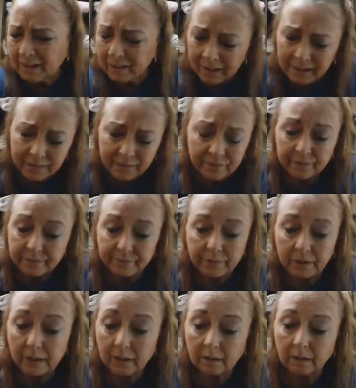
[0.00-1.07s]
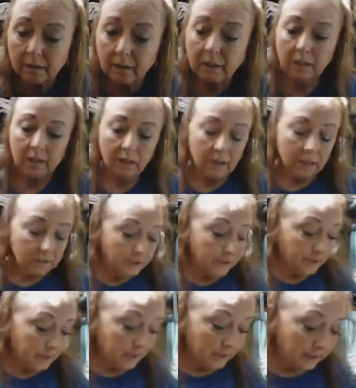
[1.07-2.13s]
not even a fear, it's
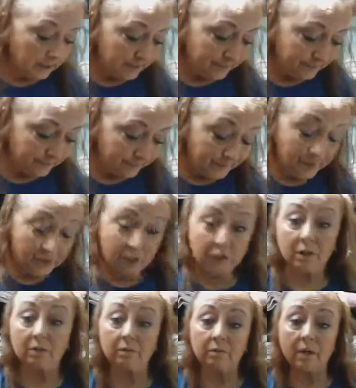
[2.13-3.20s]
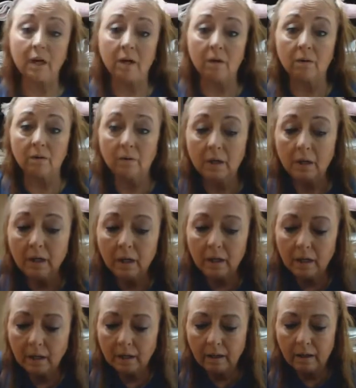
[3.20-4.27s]
just that they just don't know
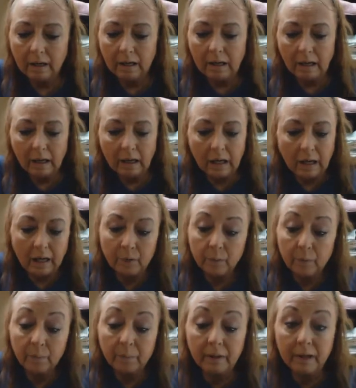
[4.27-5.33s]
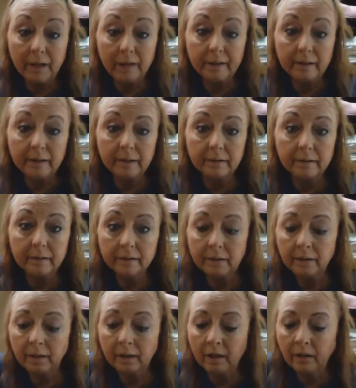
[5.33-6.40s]
how to apply it.
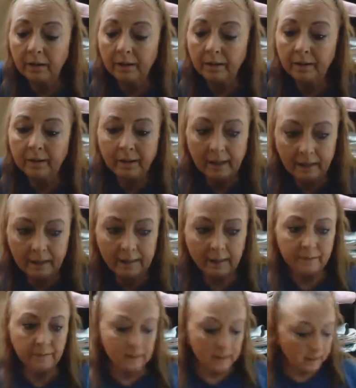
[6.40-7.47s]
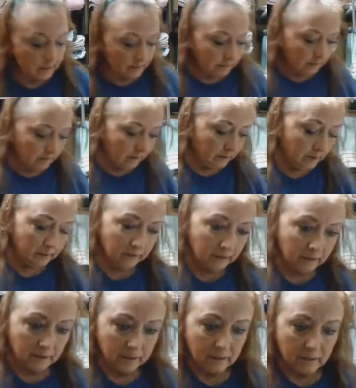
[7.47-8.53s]
And I get that.
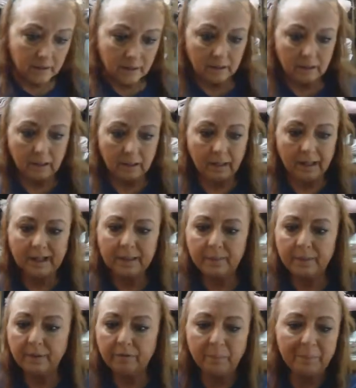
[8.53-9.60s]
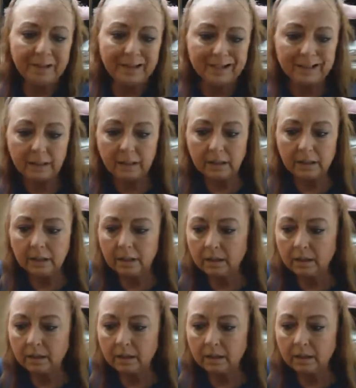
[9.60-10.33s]
I had to be reminded,